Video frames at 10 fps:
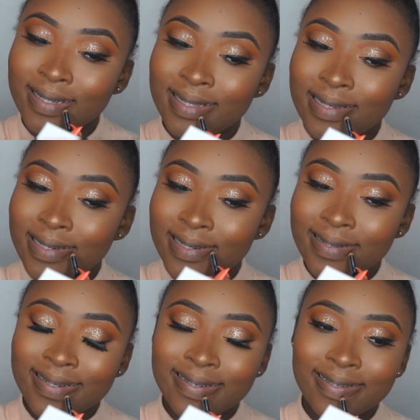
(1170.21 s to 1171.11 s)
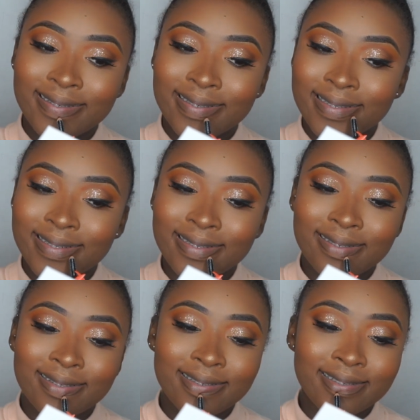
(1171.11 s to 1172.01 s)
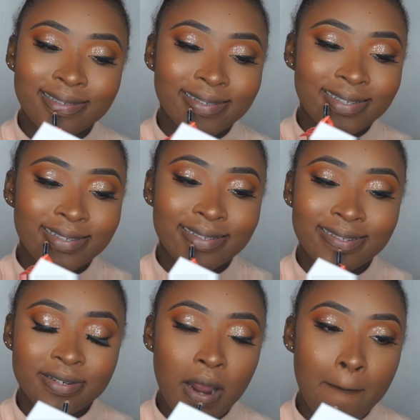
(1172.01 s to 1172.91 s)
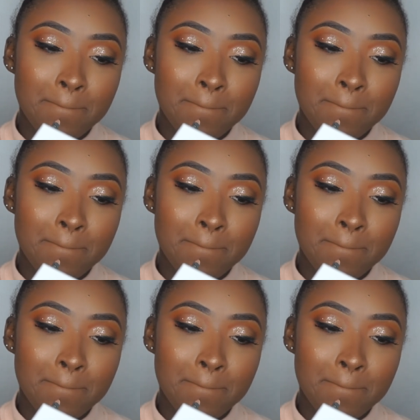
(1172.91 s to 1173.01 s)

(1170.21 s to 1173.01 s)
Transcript: line the corners, drag down.